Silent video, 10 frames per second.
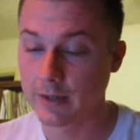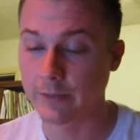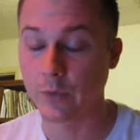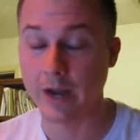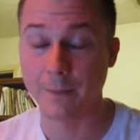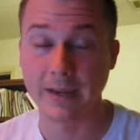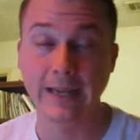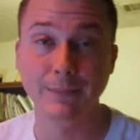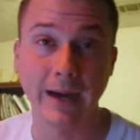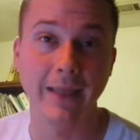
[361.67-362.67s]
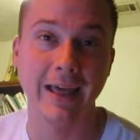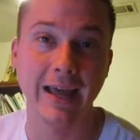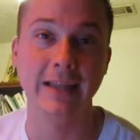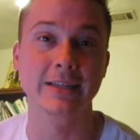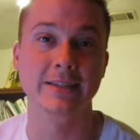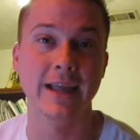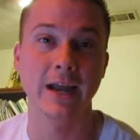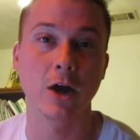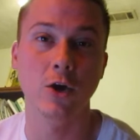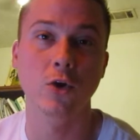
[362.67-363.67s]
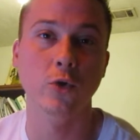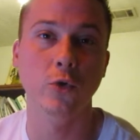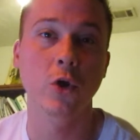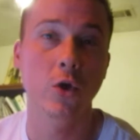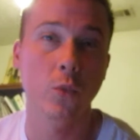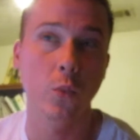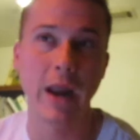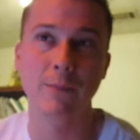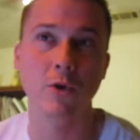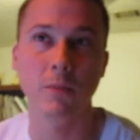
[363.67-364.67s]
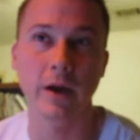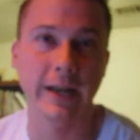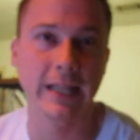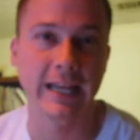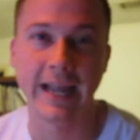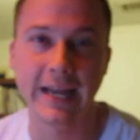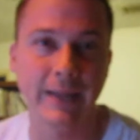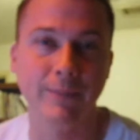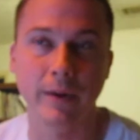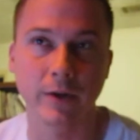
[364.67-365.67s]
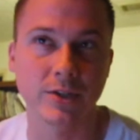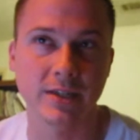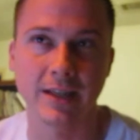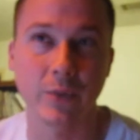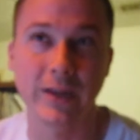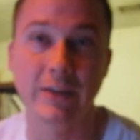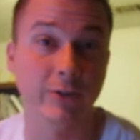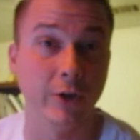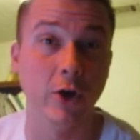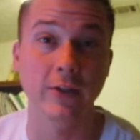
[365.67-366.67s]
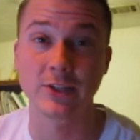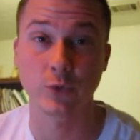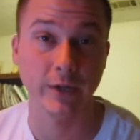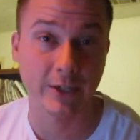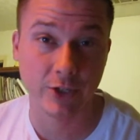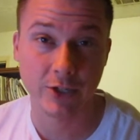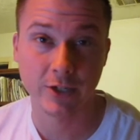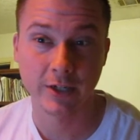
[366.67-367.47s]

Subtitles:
And what I mean by that they own way more money than any person that we even know that's rich.